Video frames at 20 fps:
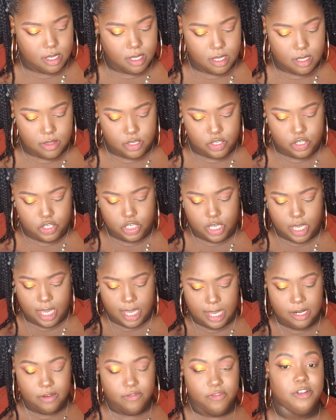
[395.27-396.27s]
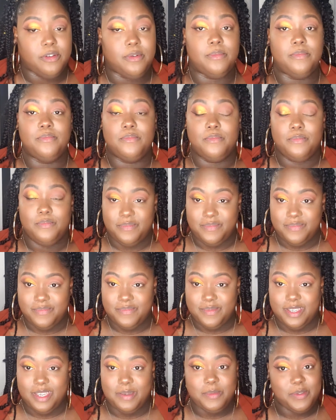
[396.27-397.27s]
the shade from,
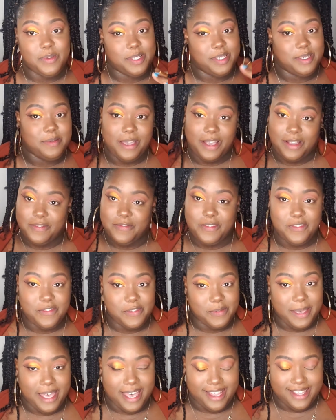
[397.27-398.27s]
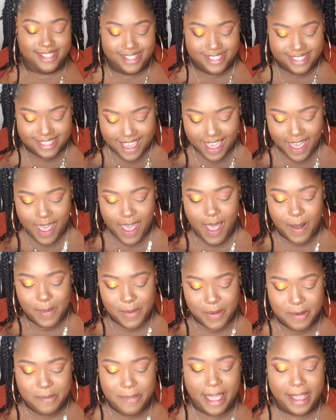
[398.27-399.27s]
I'm switching back and forth for palettes. I'm
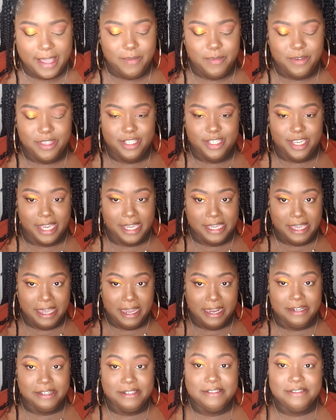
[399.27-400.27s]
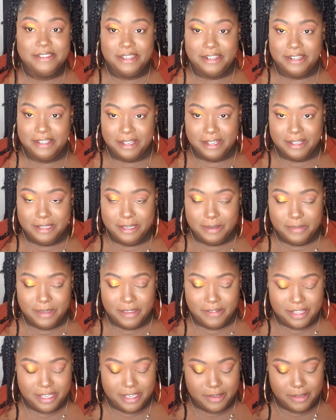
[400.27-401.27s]
going back in with the Jackie Aina Anastasia
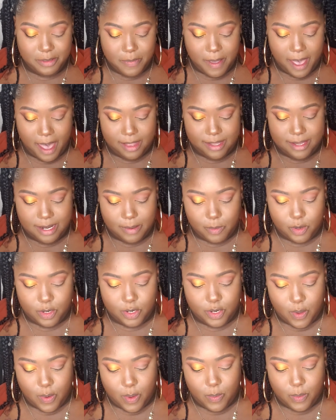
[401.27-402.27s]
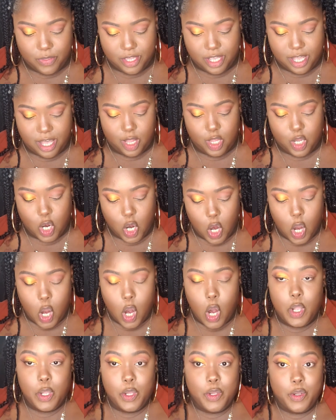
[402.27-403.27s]
Beverly Hills palette, and I'm going to go in with the color
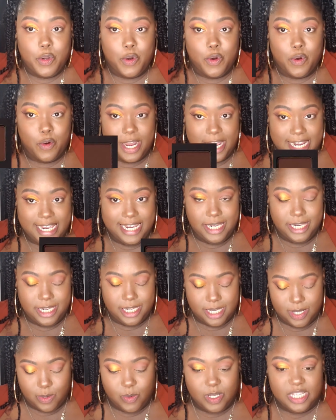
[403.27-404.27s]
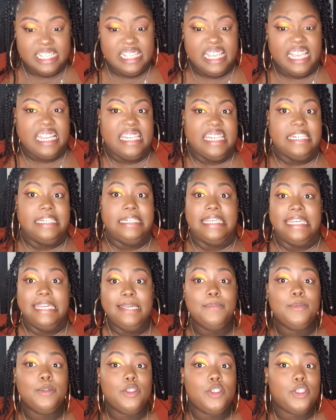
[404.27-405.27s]
Credit, which is a
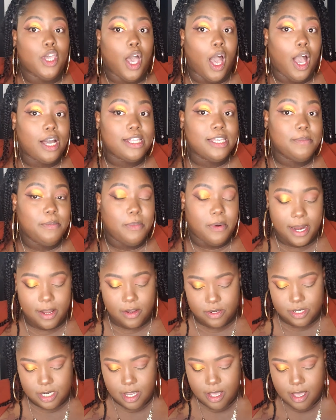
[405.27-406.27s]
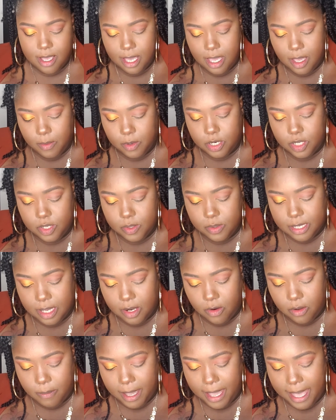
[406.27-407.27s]
deep chocolate brown. I'm going to use that
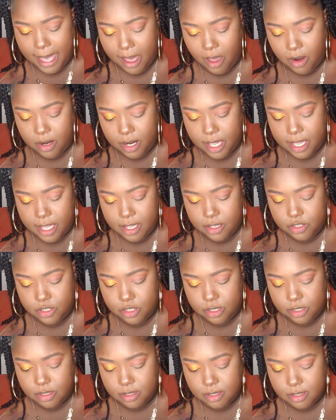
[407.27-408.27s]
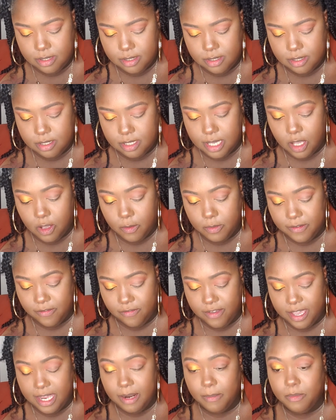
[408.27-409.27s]
on my outer edge to help,
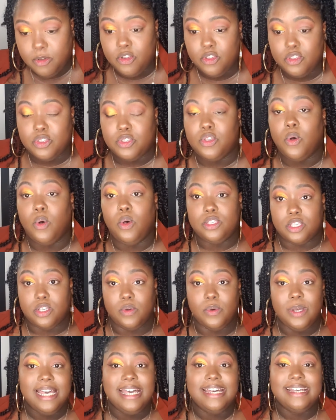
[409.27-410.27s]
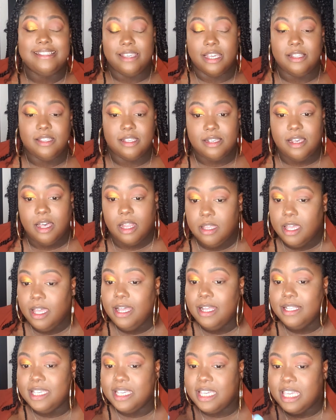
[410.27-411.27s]
and I'm going to also take this color
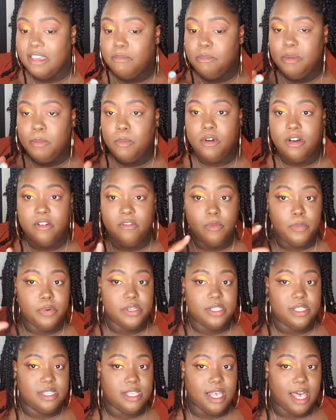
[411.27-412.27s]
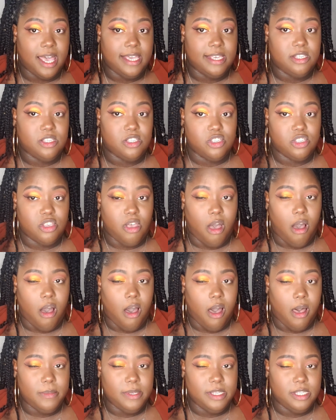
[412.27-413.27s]
to give me more of a precise
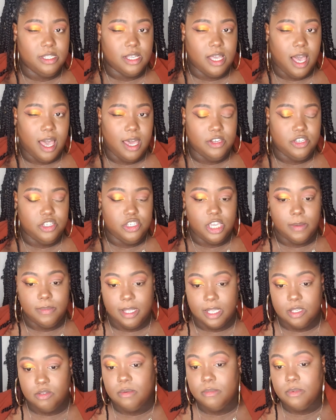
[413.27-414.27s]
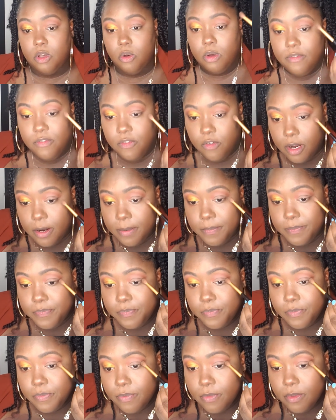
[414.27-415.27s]
almond kind of shape. That's what I'm going for.
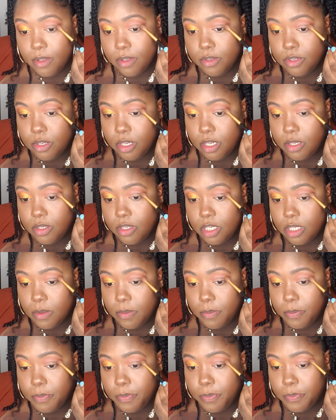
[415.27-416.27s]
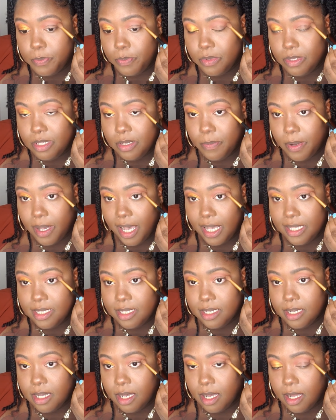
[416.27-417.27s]
So you just deposit the
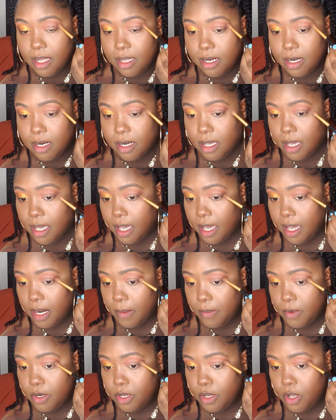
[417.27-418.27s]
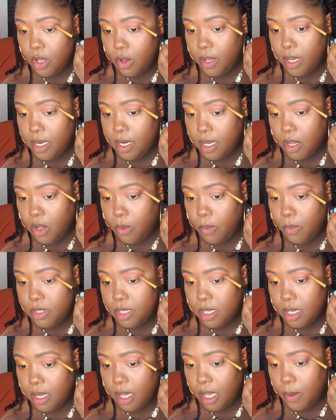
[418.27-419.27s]
color, and I'm going to go in almost
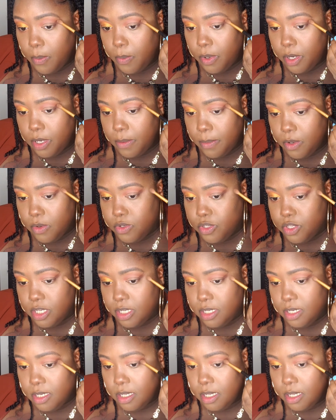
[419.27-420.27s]
an upward motion